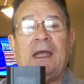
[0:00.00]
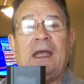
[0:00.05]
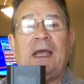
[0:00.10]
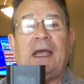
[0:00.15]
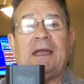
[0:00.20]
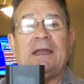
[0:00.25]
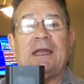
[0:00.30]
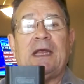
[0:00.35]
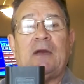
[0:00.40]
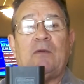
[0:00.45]

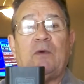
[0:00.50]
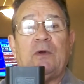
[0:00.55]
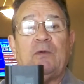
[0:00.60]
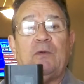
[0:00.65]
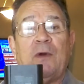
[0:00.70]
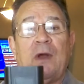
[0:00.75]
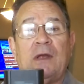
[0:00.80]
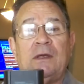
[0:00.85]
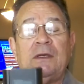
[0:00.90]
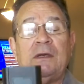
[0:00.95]
and that it would
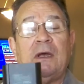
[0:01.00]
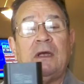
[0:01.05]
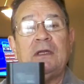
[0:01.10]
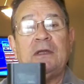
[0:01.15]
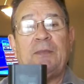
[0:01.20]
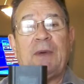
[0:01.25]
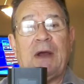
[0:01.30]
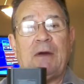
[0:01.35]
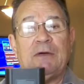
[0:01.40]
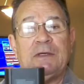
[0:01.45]
run on the
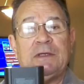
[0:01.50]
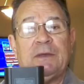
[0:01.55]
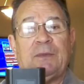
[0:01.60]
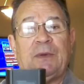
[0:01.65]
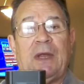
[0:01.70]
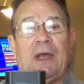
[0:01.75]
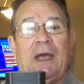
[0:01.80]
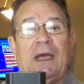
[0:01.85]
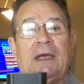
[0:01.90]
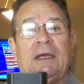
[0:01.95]
power
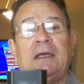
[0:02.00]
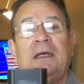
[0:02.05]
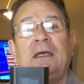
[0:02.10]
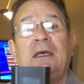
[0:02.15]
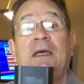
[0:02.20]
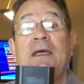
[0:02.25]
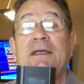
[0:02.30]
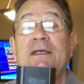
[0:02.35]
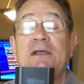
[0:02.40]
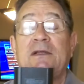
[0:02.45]
supply
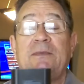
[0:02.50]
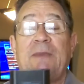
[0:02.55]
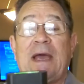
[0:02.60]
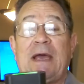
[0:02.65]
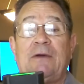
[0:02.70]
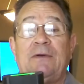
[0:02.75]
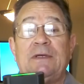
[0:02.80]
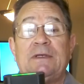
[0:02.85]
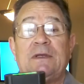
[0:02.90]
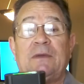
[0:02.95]
until the
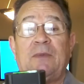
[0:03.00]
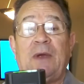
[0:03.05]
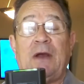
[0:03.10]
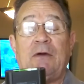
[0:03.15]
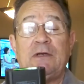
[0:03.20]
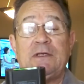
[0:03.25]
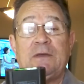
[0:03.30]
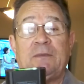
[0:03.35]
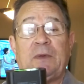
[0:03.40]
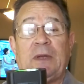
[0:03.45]
batteries in the
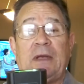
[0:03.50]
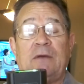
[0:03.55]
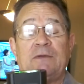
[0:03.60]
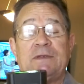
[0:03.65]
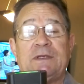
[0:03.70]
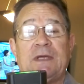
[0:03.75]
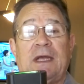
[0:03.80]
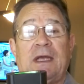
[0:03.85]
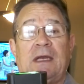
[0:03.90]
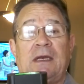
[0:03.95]
power supply
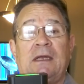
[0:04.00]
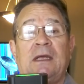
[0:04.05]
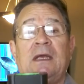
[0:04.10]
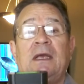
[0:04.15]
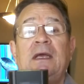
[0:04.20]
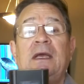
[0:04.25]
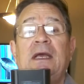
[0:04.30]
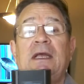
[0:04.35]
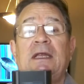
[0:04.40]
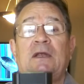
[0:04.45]
was dead,
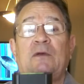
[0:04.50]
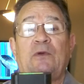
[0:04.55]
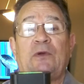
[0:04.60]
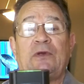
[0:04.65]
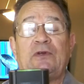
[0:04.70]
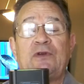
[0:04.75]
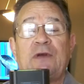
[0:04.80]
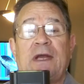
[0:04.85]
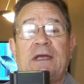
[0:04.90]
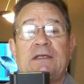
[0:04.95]
and then it
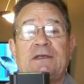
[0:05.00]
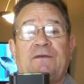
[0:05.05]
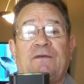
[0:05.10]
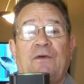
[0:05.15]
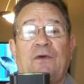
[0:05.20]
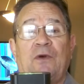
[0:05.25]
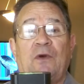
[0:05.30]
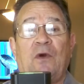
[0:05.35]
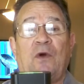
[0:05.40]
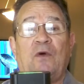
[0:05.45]
would
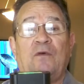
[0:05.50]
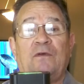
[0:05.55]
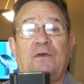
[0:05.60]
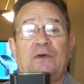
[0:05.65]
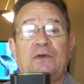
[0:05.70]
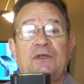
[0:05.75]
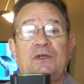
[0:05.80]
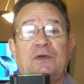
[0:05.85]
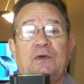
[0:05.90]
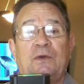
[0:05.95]
transfer over
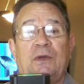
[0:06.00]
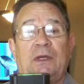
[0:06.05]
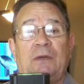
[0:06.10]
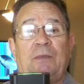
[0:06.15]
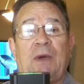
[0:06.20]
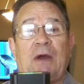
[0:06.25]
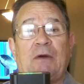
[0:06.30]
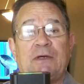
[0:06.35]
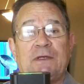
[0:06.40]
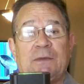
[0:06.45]
to the
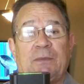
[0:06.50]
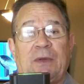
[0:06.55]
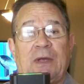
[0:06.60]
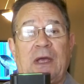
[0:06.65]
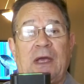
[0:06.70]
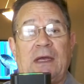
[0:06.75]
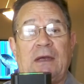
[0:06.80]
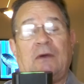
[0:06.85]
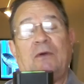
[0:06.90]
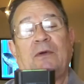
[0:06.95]
power
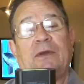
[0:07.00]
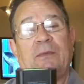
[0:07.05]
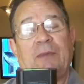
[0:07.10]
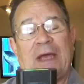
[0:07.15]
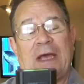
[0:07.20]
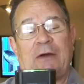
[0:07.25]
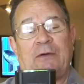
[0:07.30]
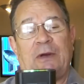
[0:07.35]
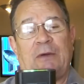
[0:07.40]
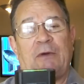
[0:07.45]
supply, or the
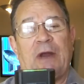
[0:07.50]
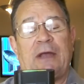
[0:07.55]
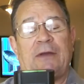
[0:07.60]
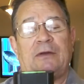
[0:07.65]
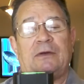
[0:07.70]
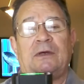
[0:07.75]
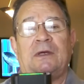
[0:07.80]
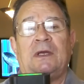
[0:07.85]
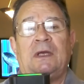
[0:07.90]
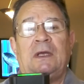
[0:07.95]
battery
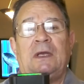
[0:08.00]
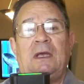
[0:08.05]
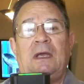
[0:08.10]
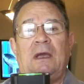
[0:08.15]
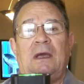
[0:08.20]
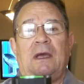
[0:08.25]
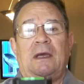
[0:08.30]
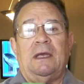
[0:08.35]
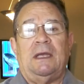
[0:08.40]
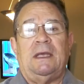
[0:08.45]
rather,
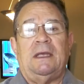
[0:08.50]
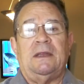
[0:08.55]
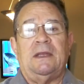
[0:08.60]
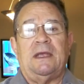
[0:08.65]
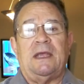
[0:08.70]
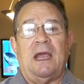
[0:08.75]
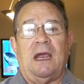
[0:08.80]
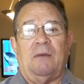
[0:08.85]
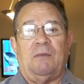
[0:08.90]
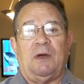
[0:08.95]
in the
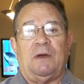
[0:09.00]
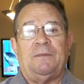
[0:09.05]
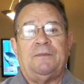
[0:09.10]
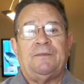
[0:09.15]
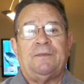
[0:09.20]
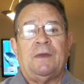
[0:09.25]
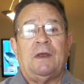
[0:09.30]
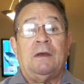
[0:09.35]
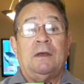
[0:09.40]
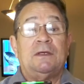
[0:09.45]
camera.
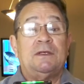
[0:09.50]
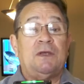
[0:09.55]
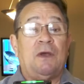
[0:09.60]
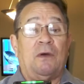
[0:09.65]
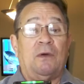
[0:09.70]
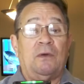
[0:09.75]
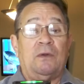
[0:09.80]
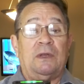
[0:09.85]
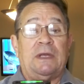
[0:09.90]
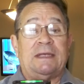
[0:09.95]

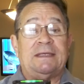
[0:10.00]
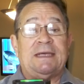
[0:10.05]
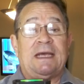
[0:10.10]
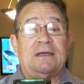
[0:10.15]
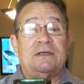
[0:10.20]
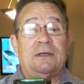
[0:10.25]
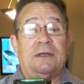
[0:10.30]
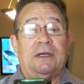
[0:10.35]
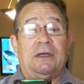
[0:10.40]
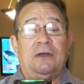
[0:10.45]
So that's
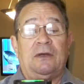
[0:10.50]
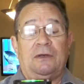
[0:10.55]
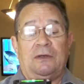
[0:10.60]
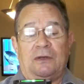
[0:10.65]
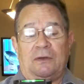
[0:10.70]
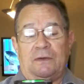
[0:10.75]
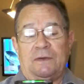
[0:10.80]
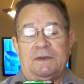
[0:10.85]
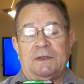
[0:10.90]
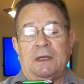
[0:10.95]
actually good
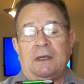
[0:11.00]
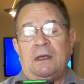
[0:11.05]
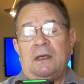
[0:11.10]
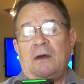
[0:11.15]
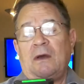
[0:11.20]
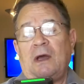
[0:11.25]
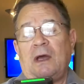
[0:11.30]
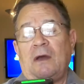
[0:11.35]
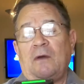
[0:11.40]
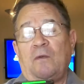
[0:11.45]
news.
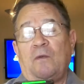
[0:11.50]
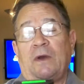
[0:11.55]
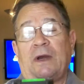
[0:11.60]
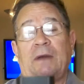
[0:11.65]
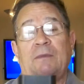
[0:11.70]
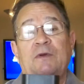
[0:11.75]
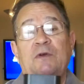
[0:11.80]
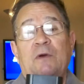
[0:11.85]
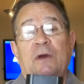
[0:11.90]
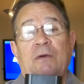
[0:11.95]
What
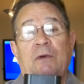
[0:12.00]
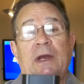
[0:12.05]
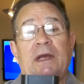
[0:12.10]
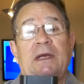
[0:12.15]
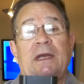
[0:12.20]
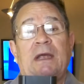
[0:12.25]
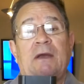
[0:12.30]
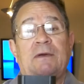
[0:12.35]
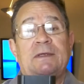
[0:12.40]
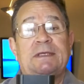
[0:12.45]
I'm doing right
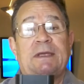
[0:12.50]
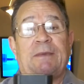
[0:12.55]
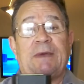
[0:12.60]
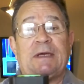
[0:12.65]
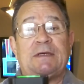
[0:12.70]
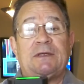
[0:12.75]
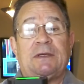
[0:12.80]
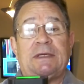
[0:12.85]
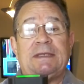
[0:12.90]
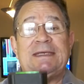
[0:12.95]
now is I'm
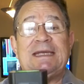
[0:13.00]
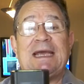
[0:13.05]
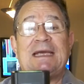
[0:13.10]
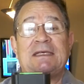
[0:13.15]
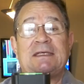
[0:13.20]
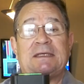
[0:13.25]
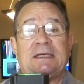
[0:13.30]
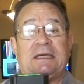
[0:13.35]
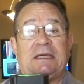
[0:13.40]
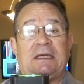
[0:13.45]
actually
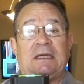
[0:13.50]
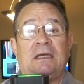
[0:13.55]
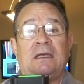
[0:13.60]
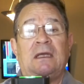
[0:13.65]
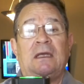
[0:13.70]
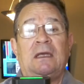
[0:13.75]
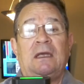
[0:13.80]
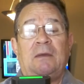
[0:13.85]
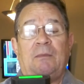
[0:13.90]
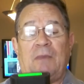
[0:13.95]
testing
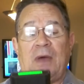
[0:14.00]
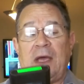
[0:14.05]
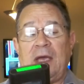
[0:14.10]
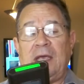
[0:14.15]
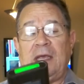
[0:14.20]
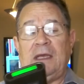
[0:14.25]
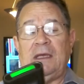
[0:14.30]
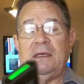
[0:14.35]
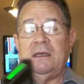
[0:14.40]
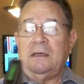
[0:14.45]

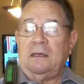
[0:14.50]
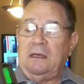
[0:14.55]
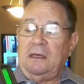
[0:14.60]
my